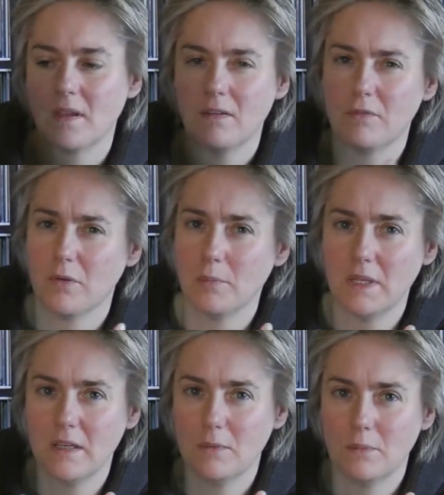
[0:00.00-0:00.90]
for
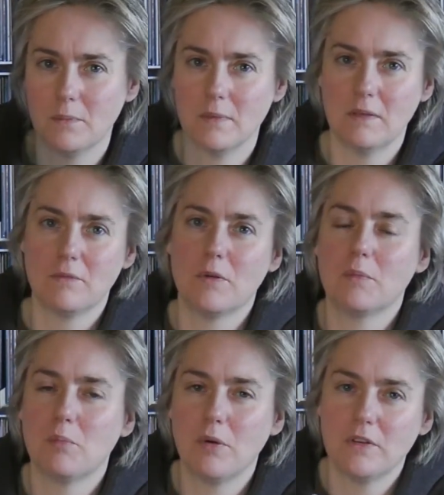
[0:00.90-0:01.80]
me, from
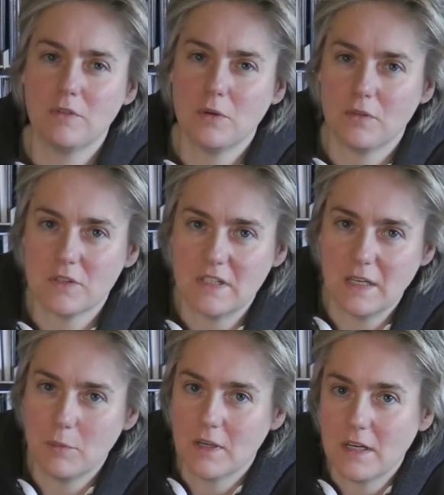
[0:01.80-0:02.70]
the point of view of
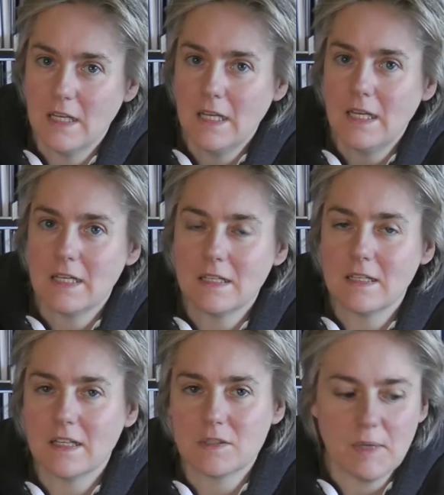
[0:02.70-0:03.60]
today, were a
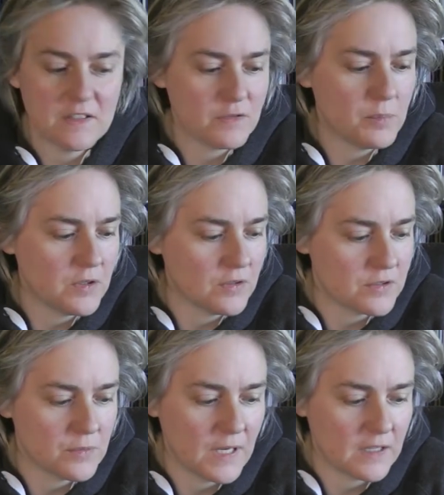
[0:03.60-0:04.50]
little expensive
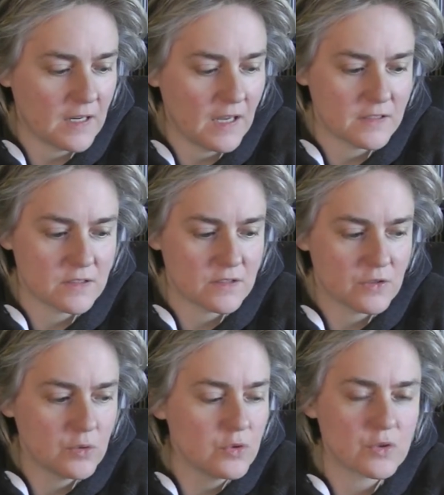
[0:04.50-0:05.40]
because the record has
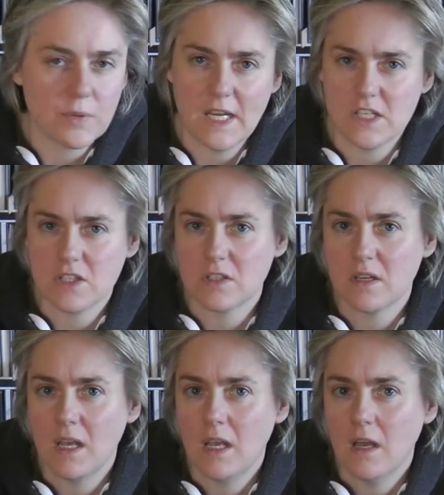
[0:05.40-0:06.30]
2
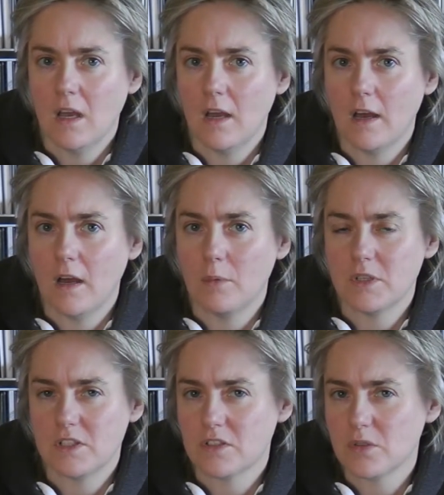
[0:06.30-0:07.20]
scratches,
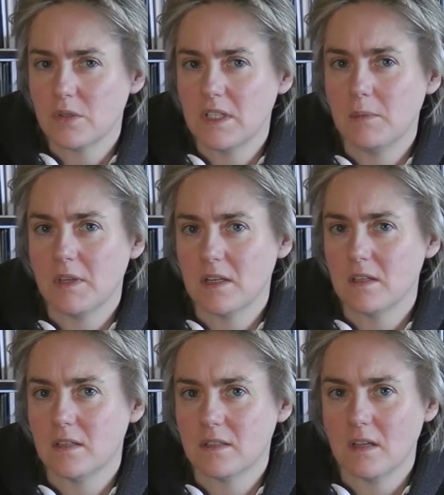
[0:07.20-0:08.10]
which is so deep that
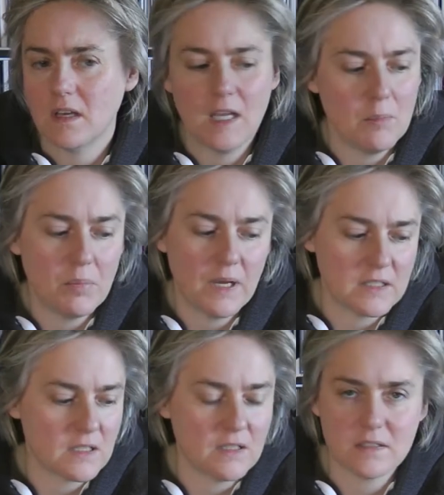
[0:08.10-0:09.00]
it
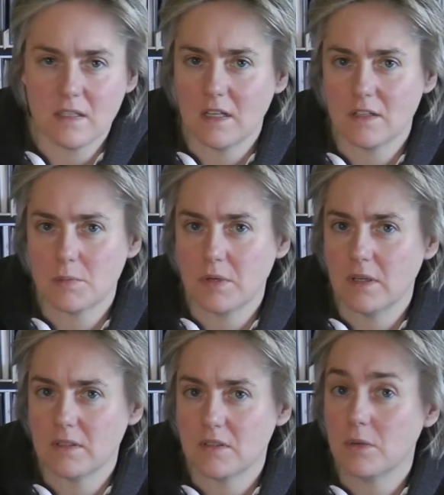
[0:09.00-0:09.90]
impacts the listening
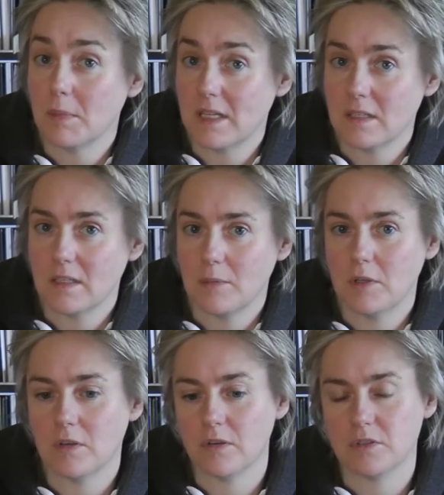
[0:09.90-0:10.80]
experience dramatically,
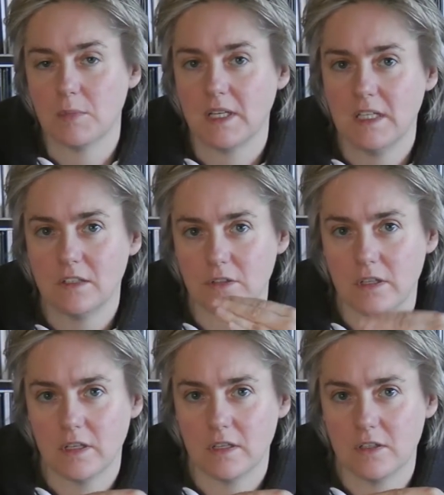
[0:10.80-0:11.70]
because my
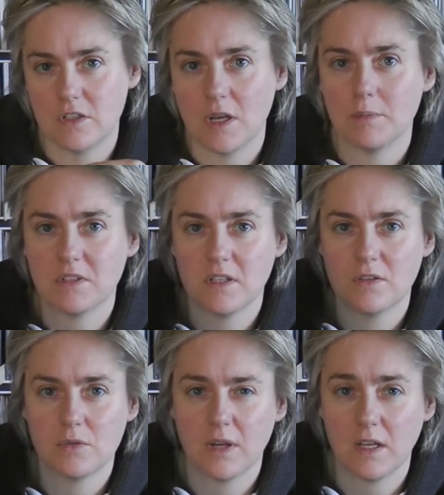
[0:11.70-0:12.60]
needle jumps
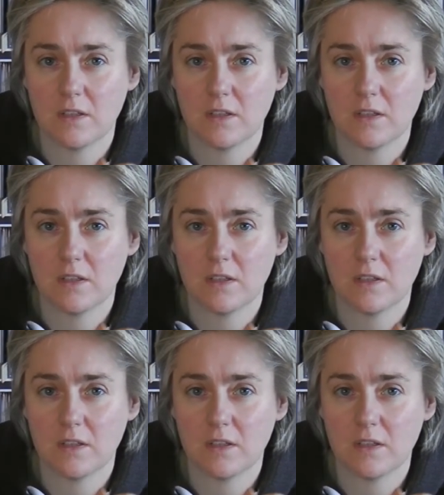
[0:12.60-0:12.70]
at track